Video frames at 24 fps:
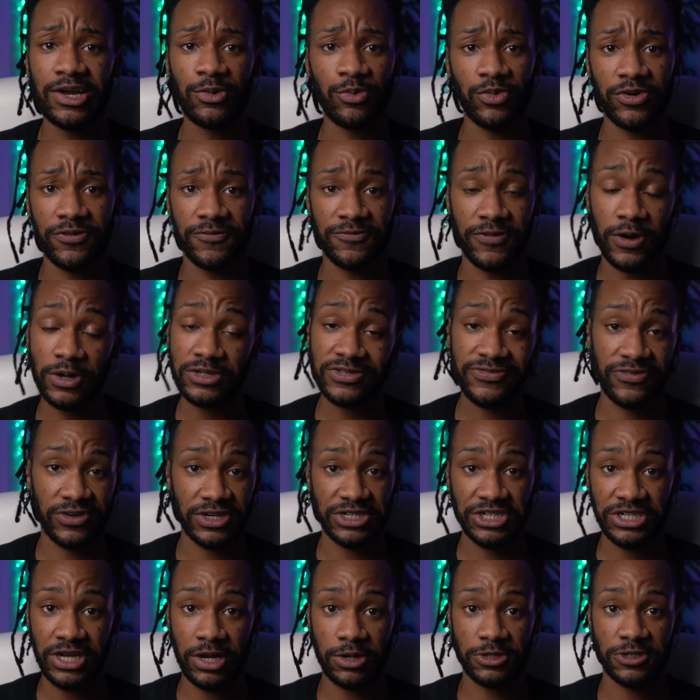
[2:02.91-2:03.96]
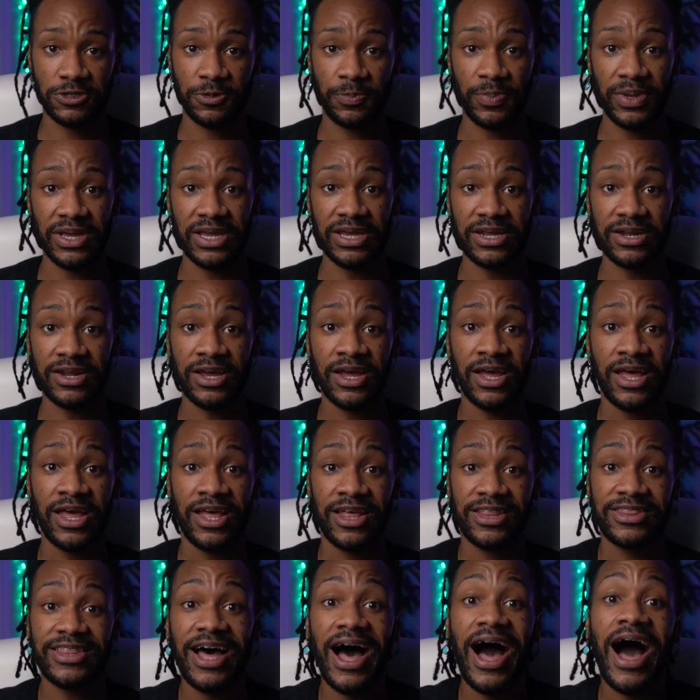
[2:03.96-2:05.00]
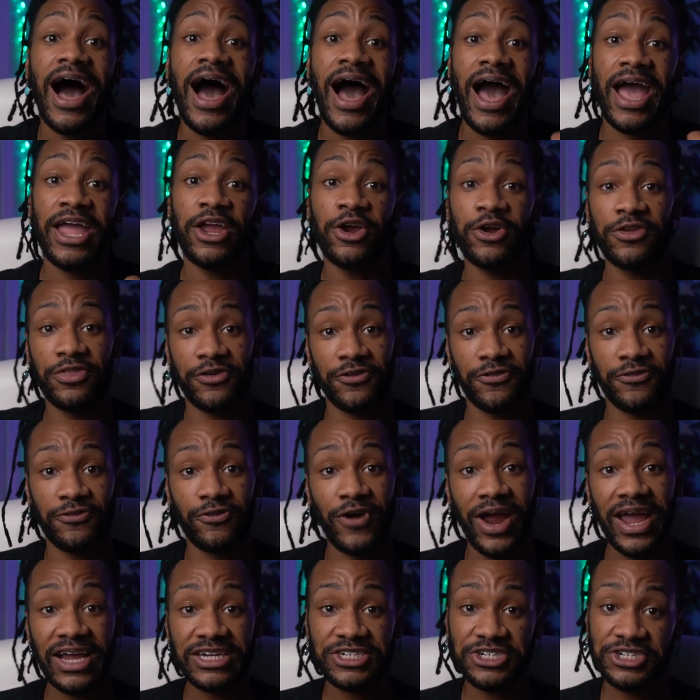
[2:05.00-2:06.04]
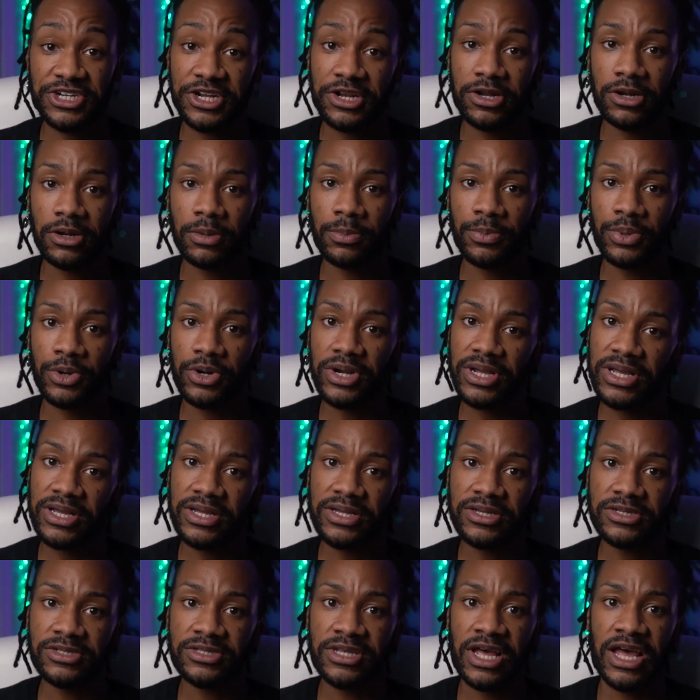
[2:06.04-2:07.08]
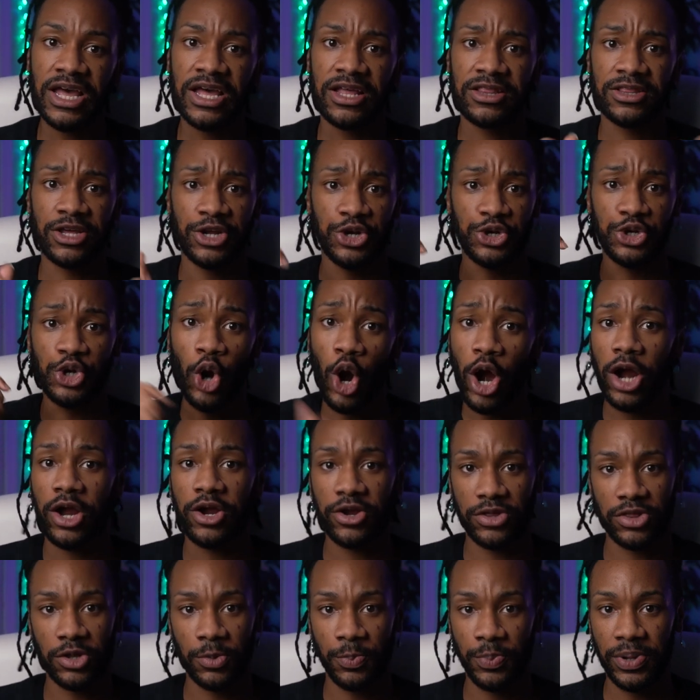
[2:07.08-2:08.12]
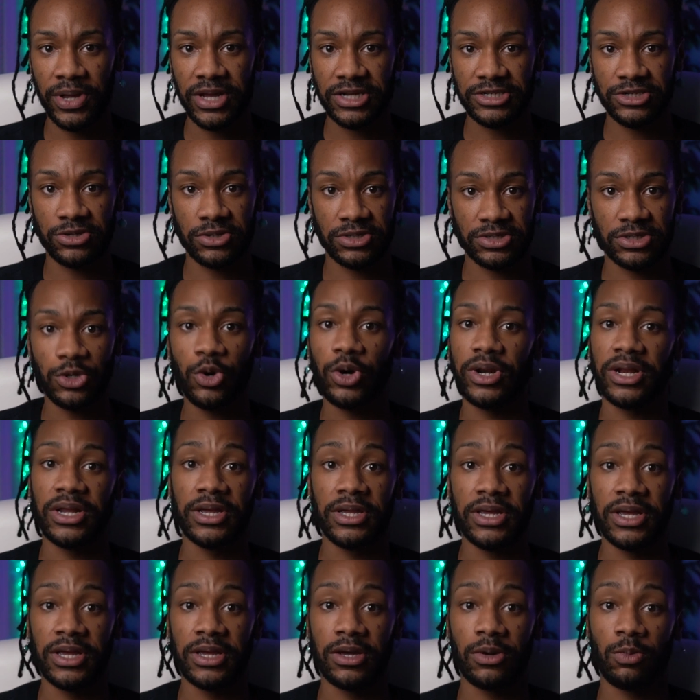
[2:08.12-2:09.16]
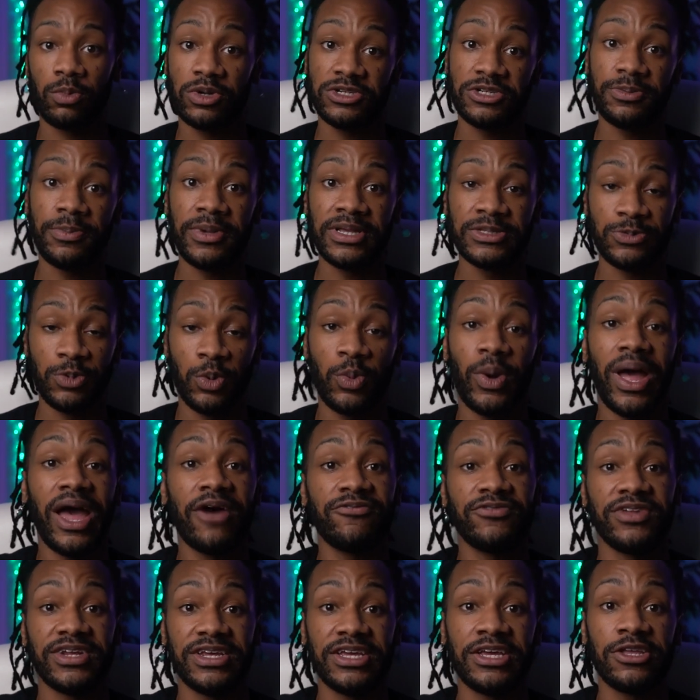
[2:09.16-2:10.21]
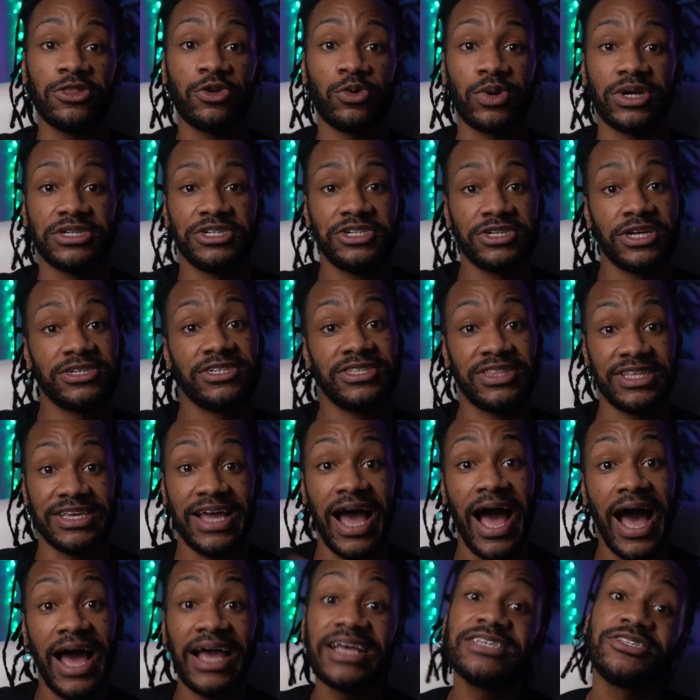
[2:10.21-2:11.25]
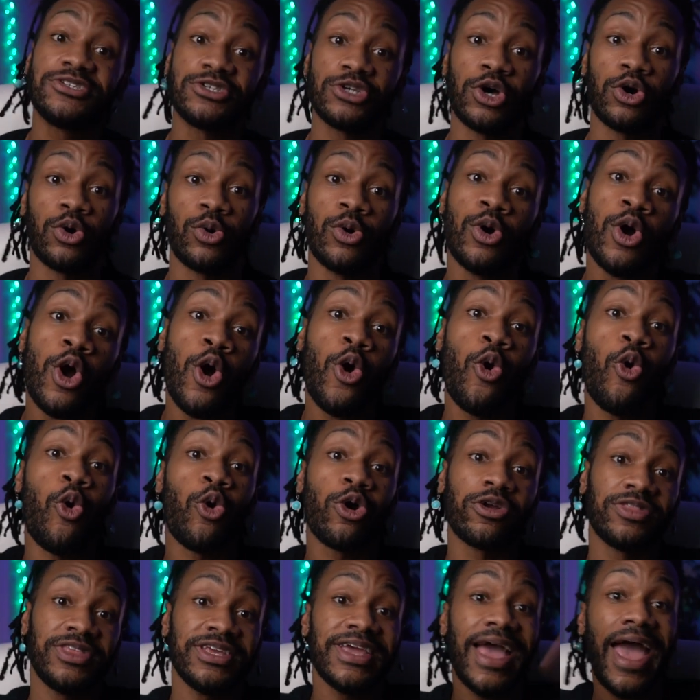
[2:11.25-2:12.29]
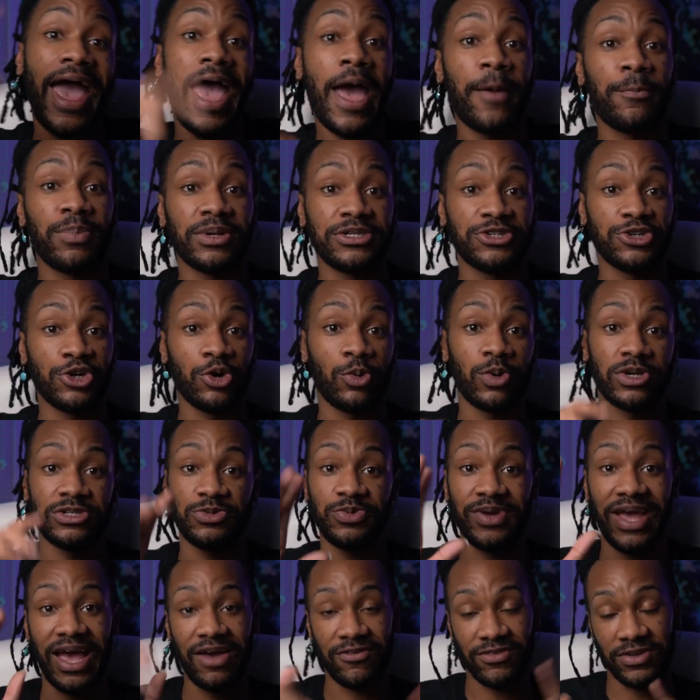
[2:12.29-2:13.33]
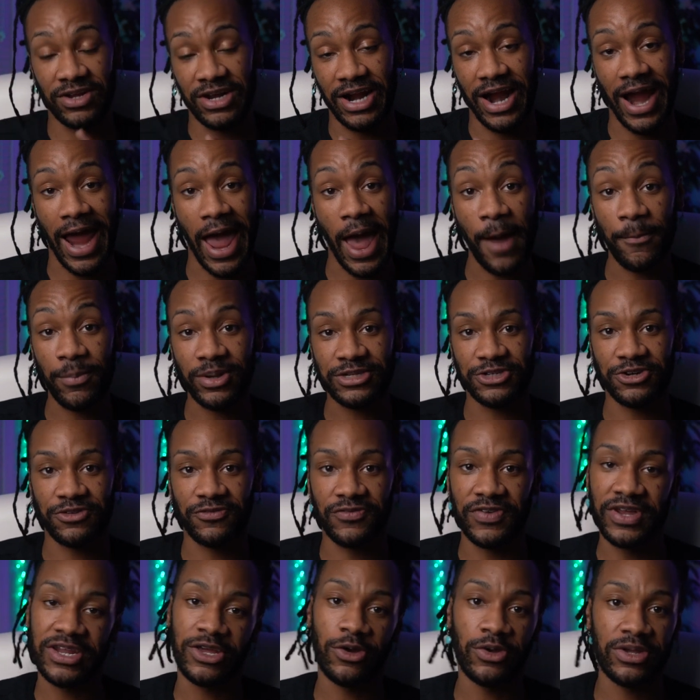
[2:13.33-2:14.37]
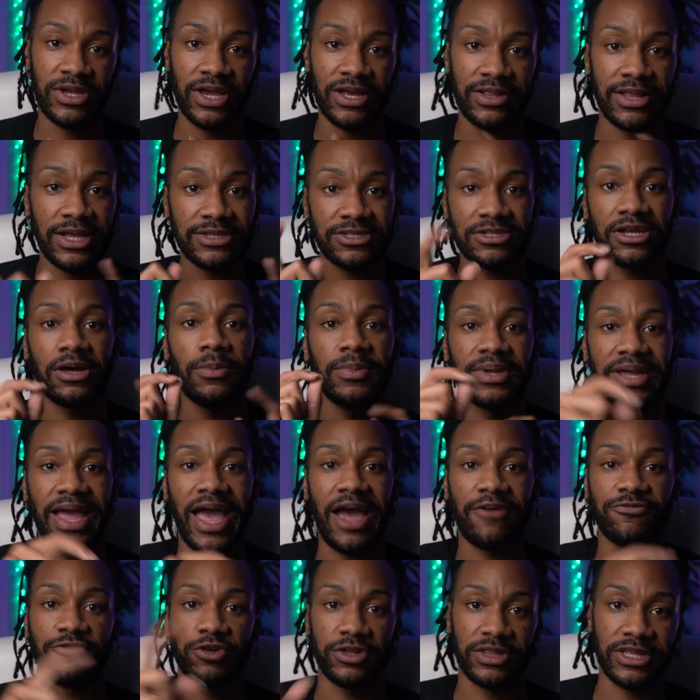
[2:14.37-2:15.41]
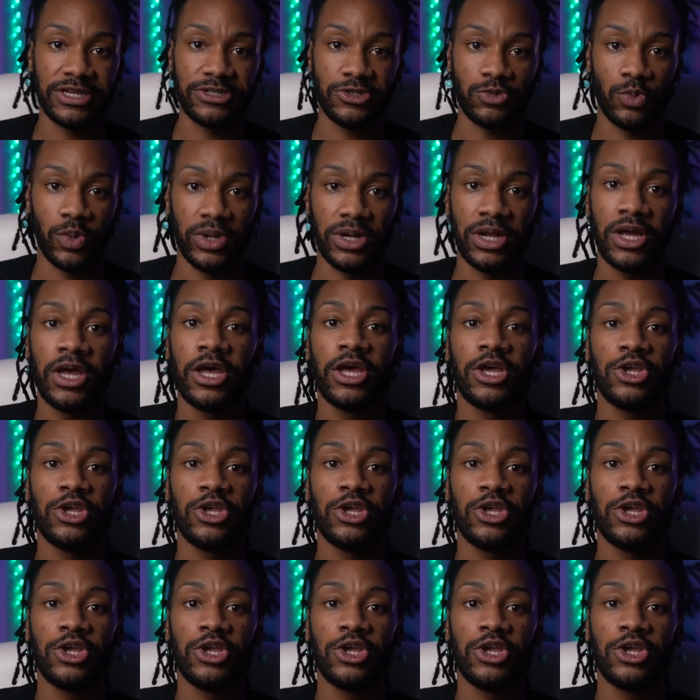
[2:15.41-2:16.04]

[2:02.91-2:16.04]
in reverse for shutter speed. The higher the fraction number is, the darker the picture is going to get, which means we would have to either adjust the ISO or the aperture, which we haven't done our aperture video yet. That's coming after this one.